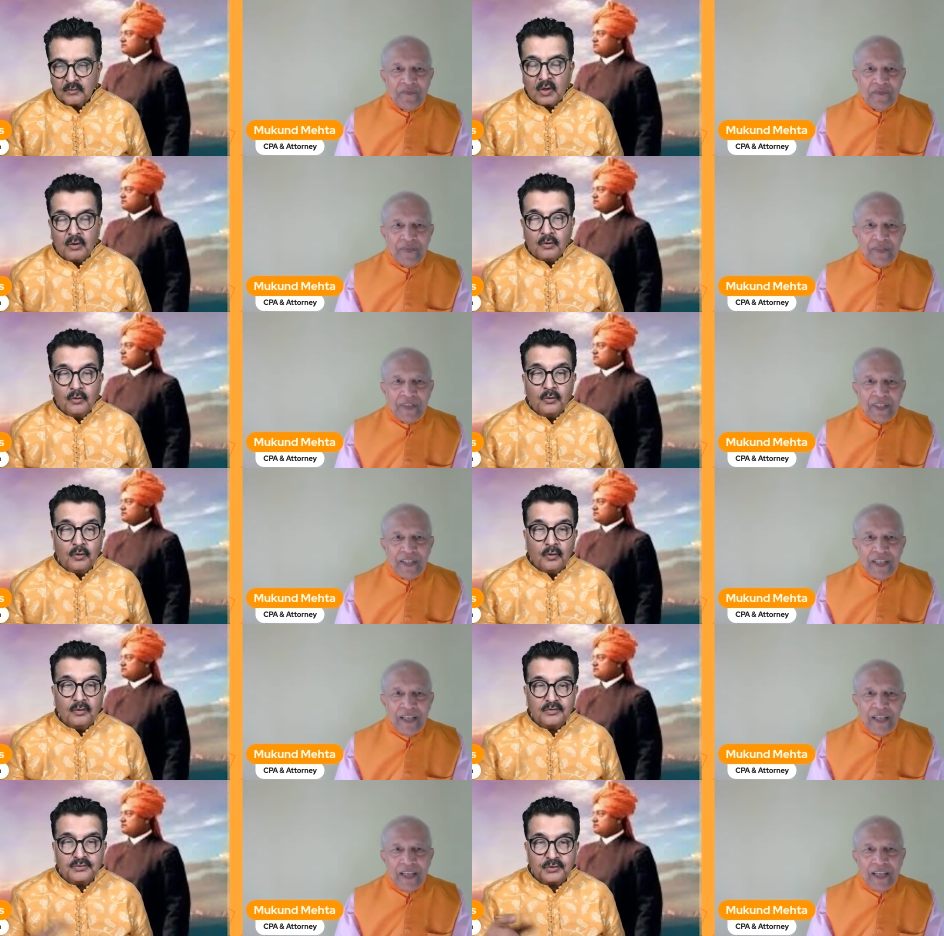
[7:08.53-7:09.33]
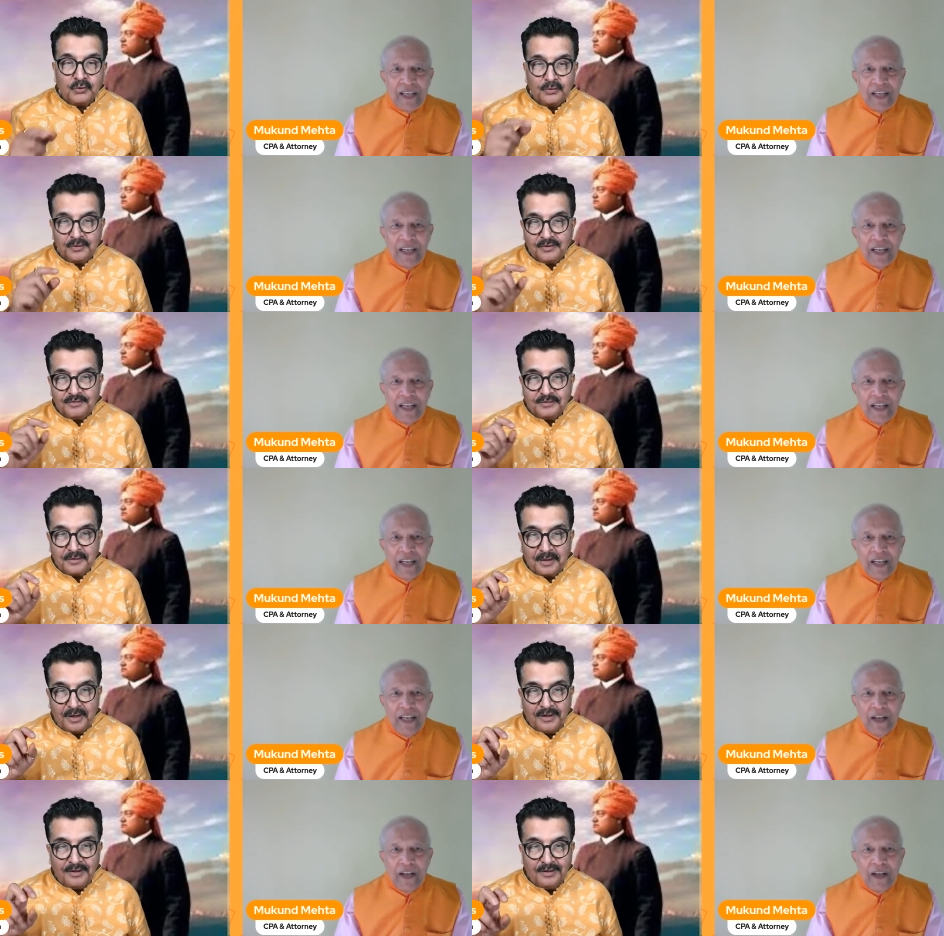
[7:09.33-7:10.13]
Speaker 1: No, so
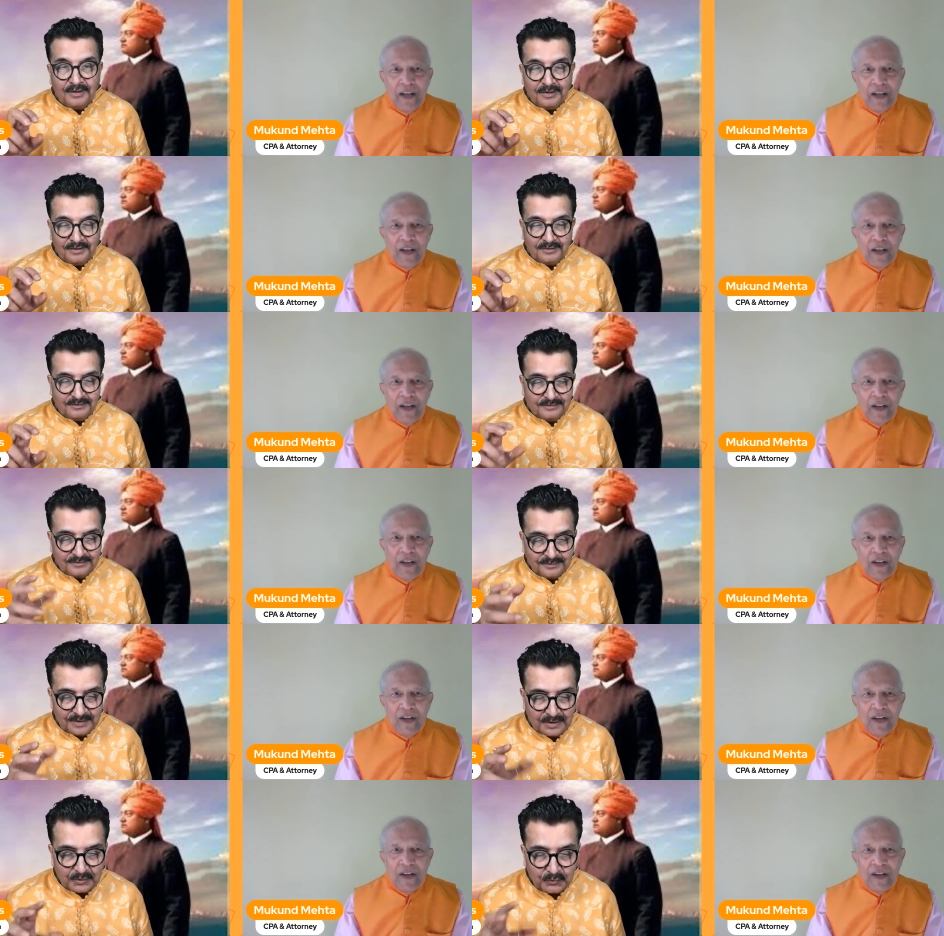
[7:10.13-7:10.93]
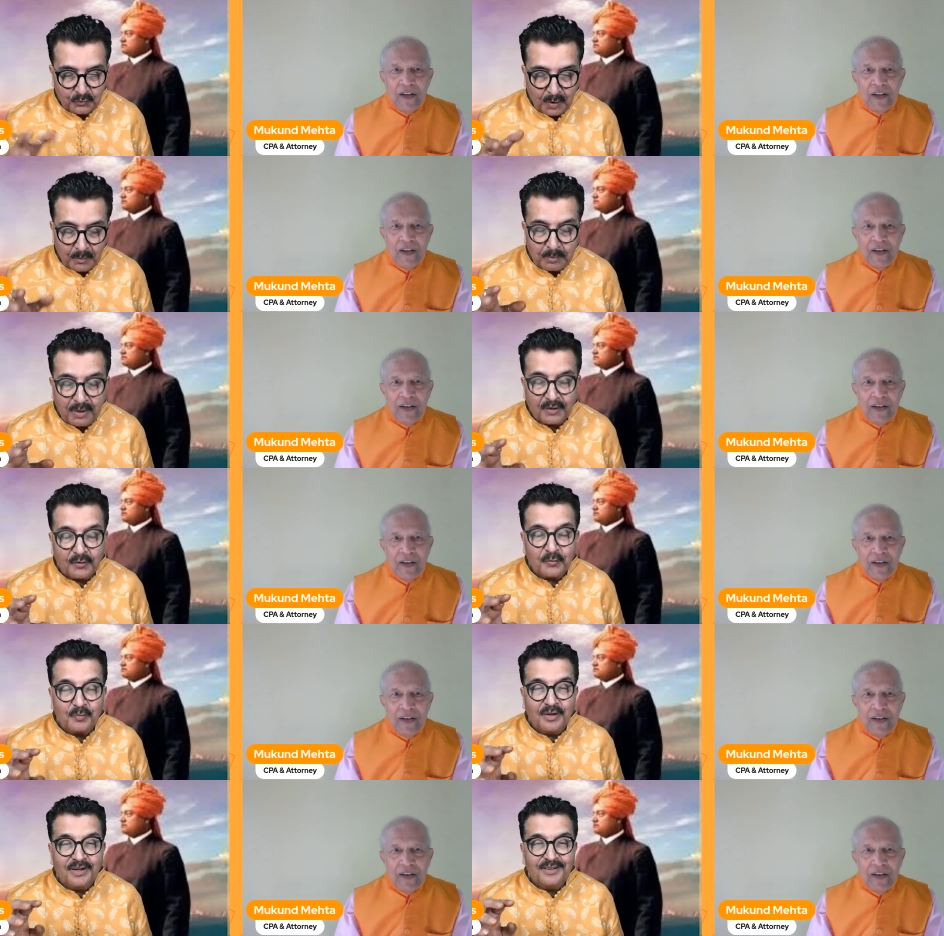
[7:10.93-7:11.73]
I that is one part of
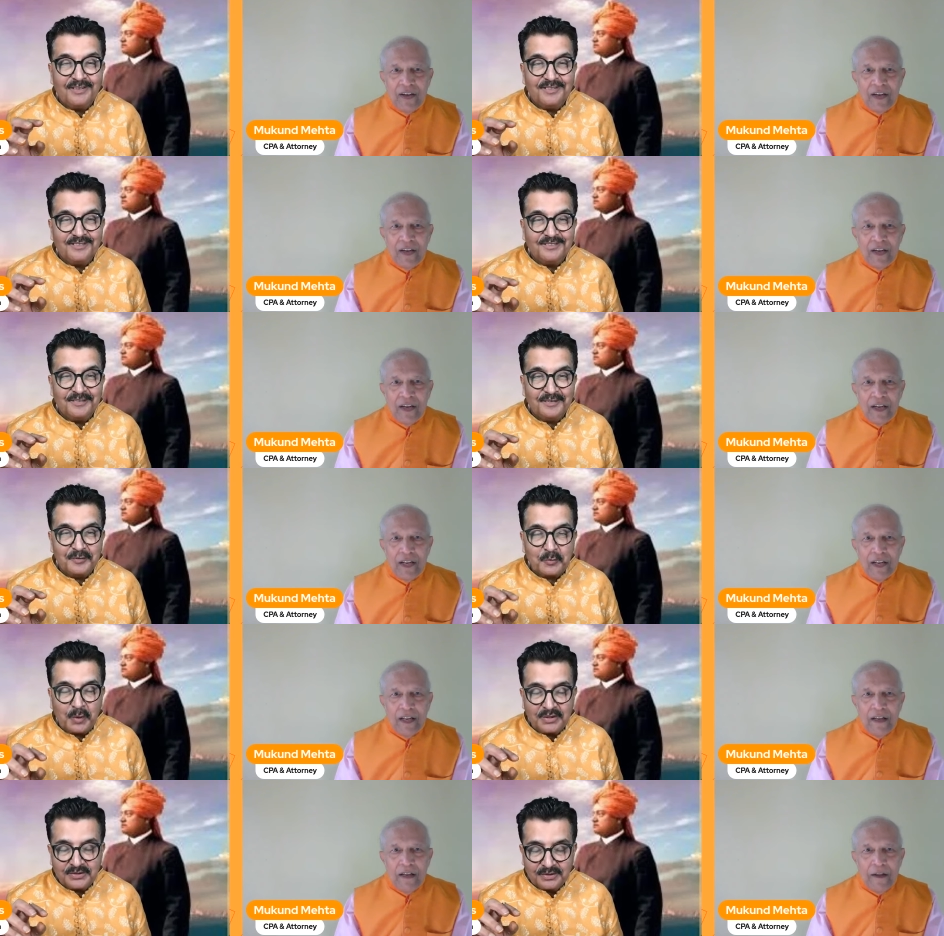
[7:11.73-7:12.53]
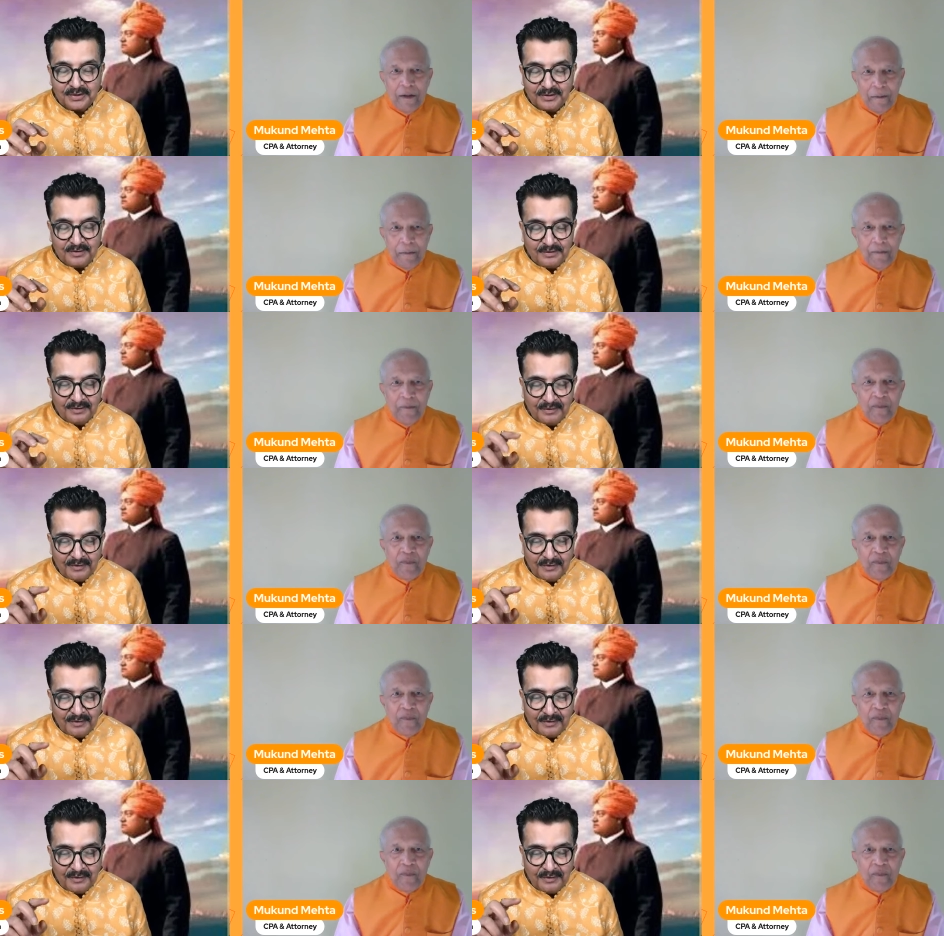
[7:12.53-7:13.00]
my question.